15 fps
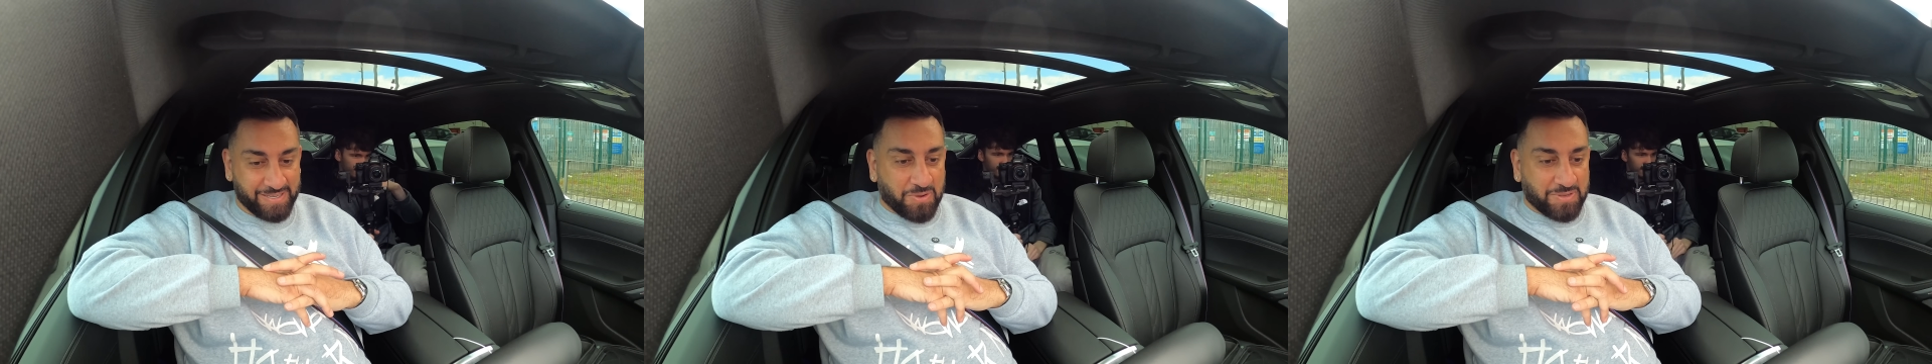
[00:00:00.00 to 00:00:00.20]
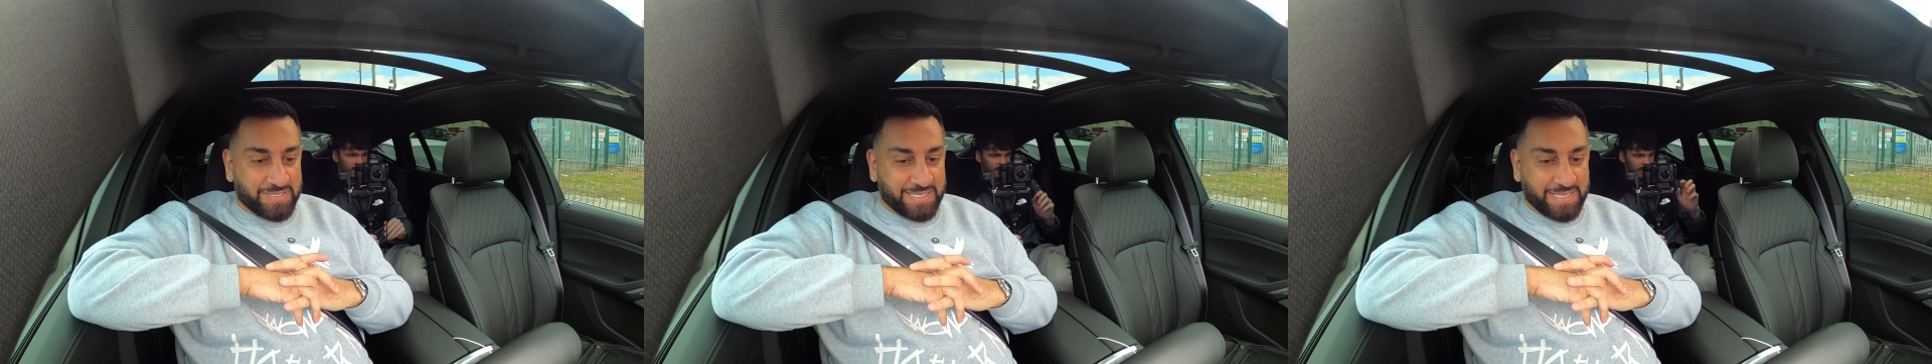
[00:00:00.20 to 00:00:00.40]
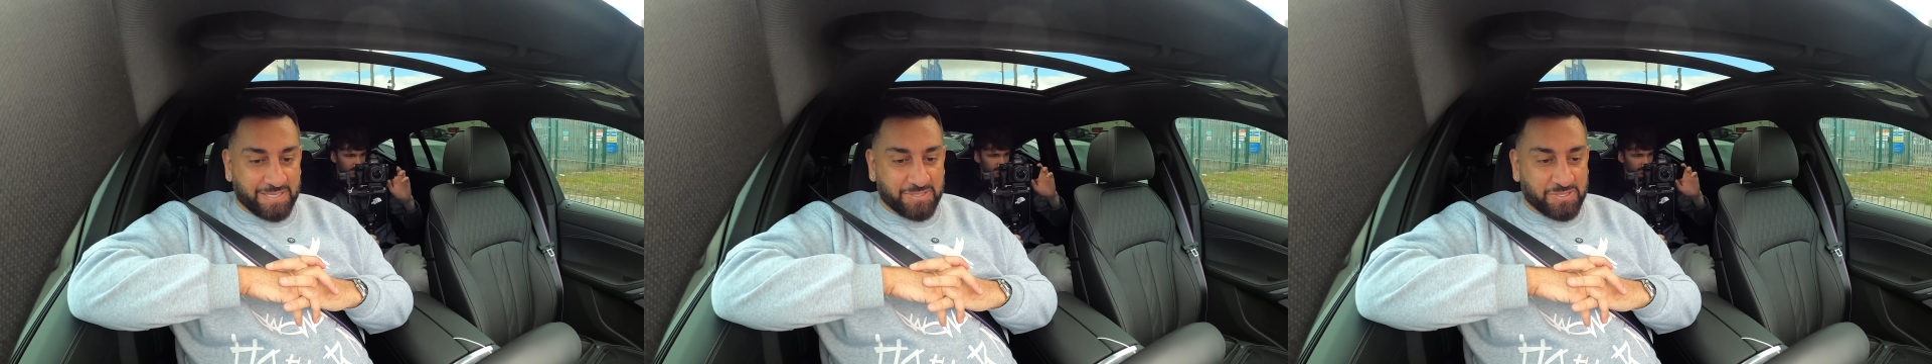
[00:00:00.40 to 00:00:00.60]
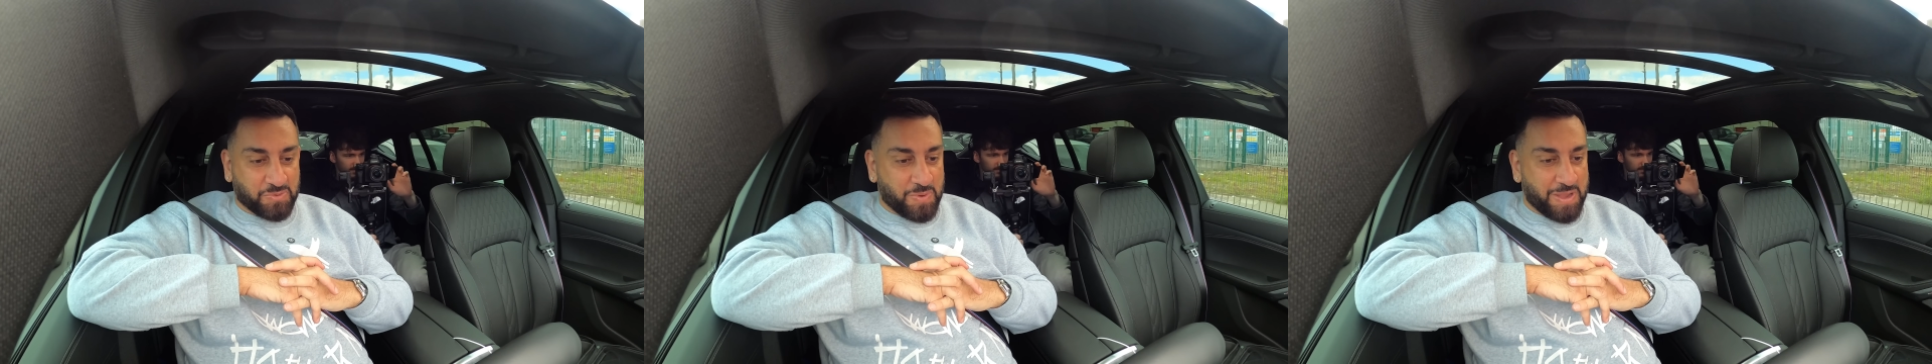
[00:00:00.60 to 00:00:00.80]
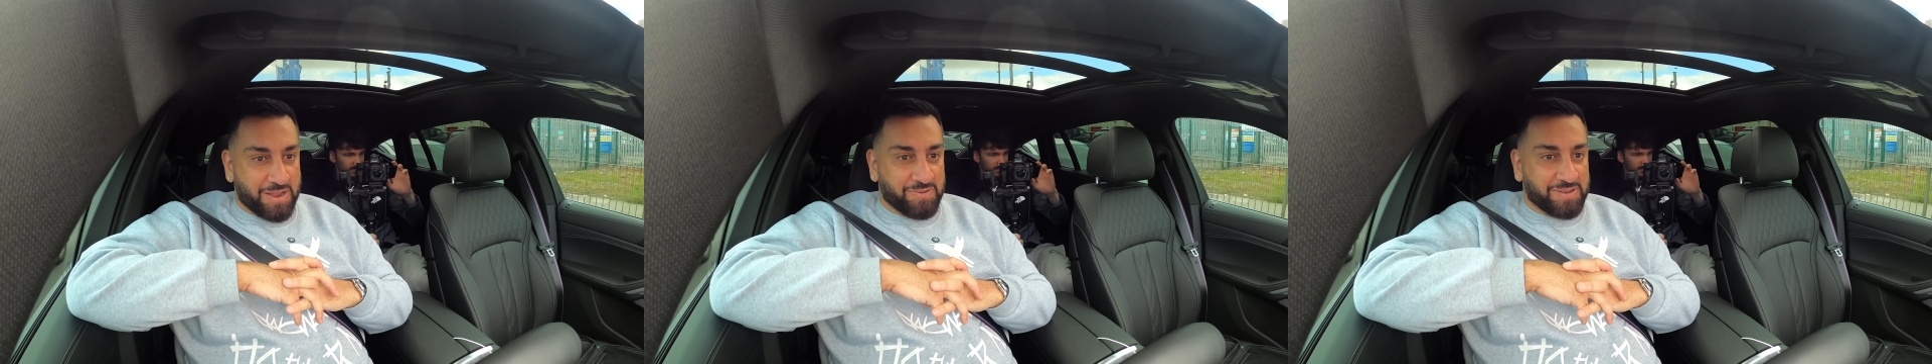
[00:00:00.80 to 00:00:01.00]
boxy and
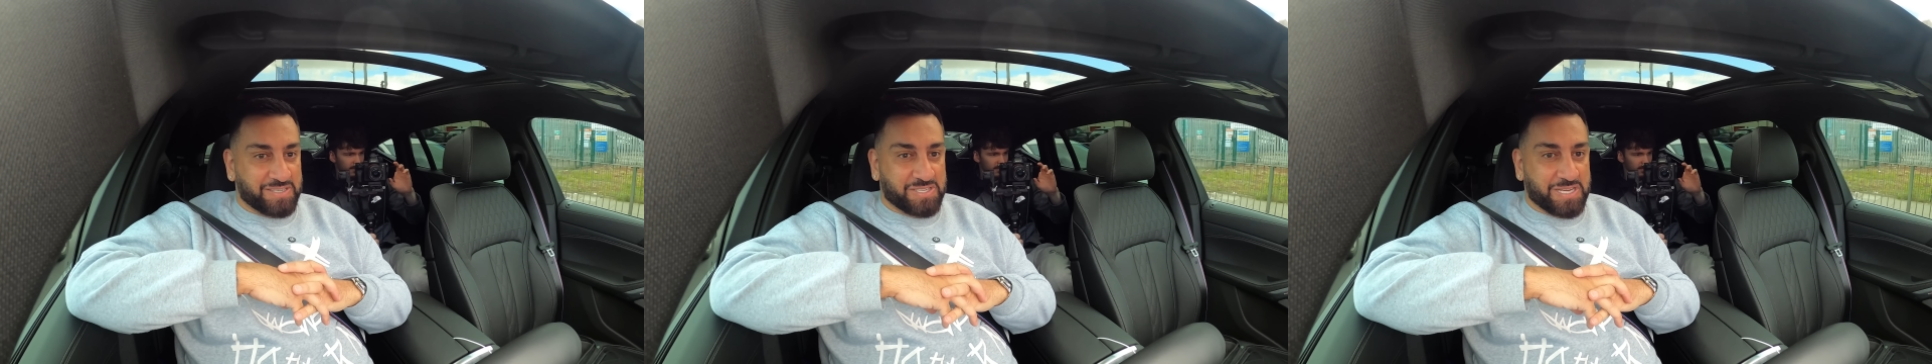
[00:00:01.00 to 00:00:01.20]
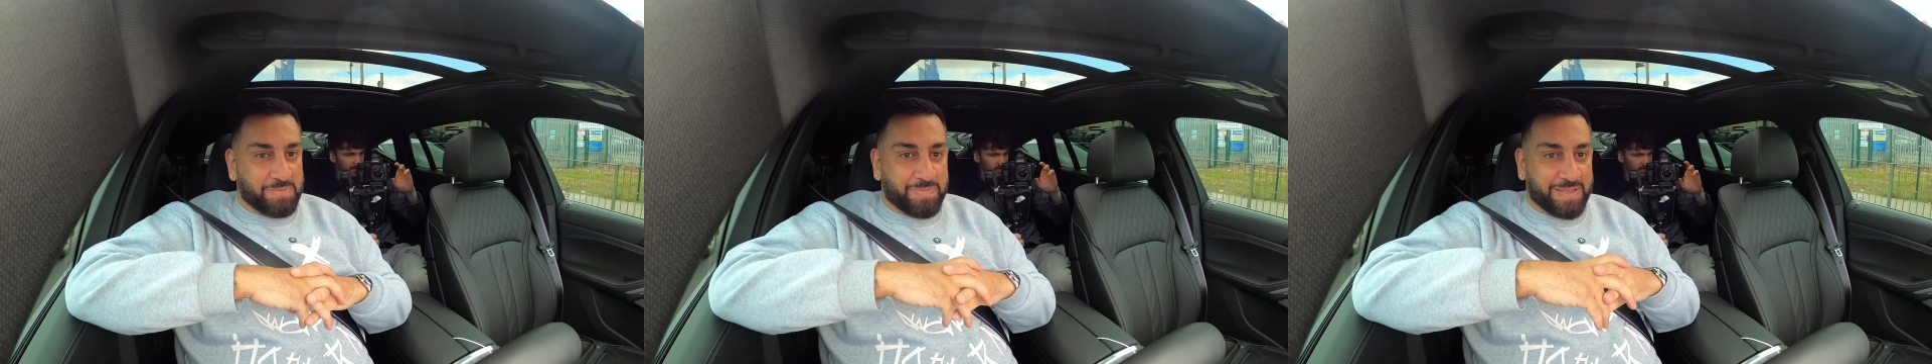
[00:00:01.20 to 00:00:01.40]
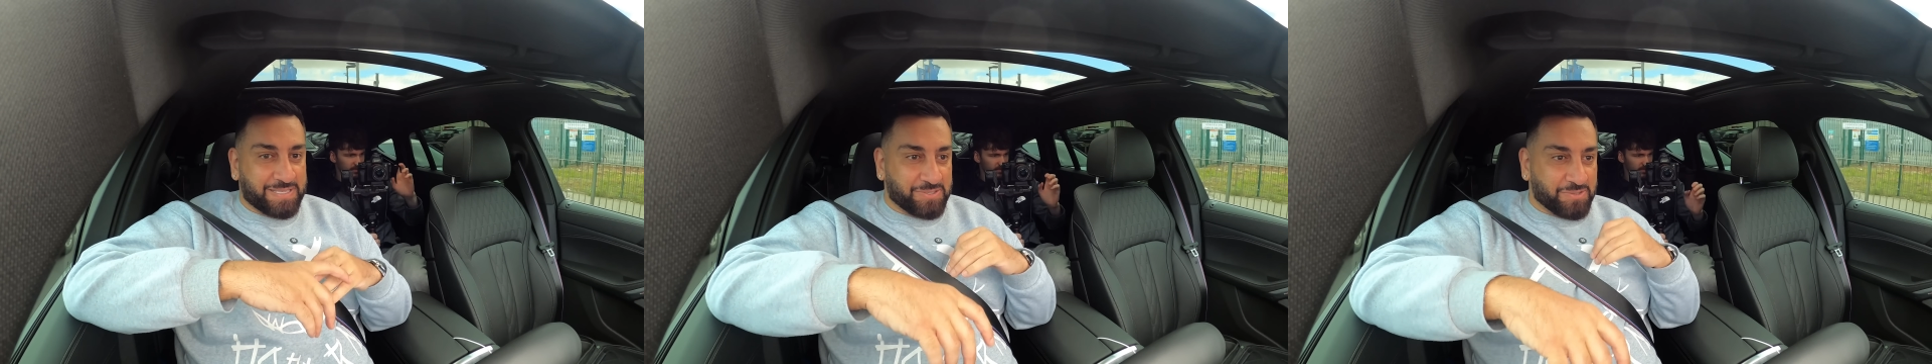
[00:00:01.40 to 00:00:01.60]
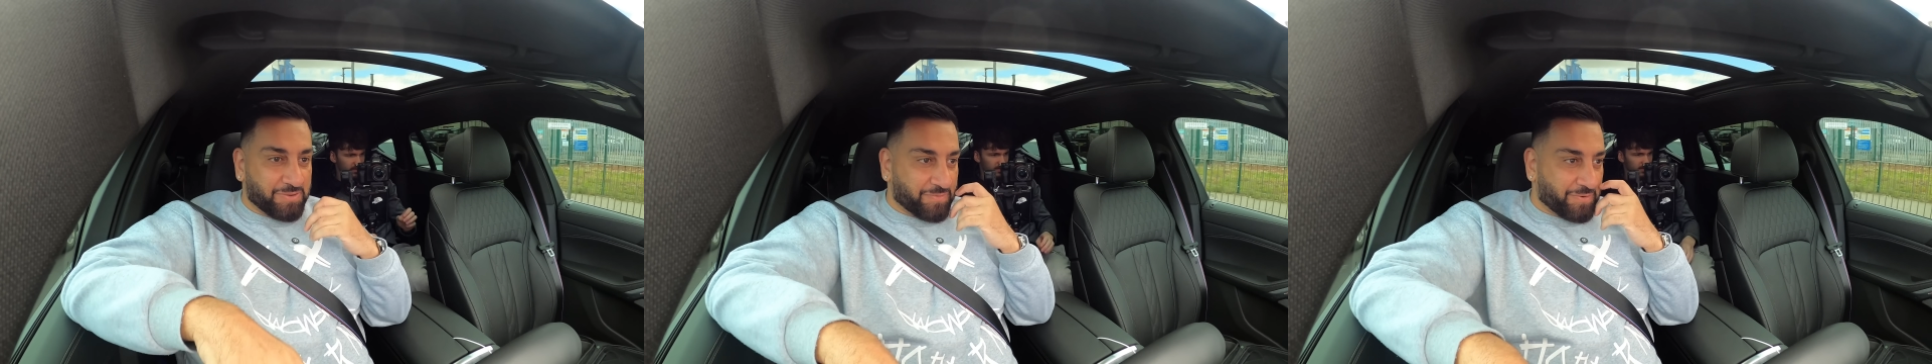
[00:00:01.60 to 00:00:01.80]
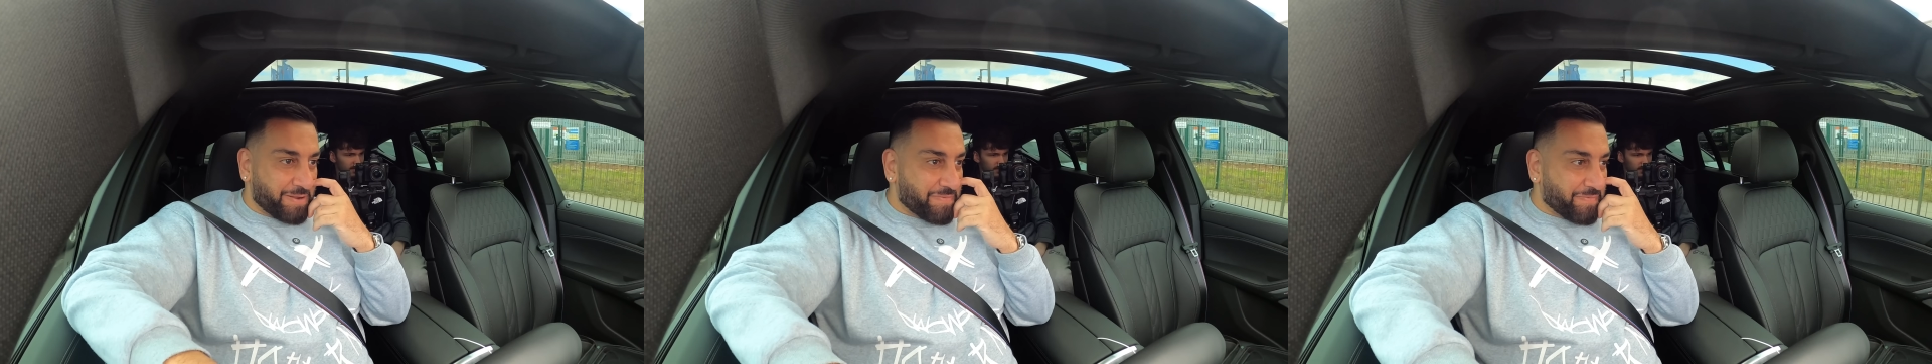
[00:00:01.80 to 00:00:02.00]
square and GPs are not very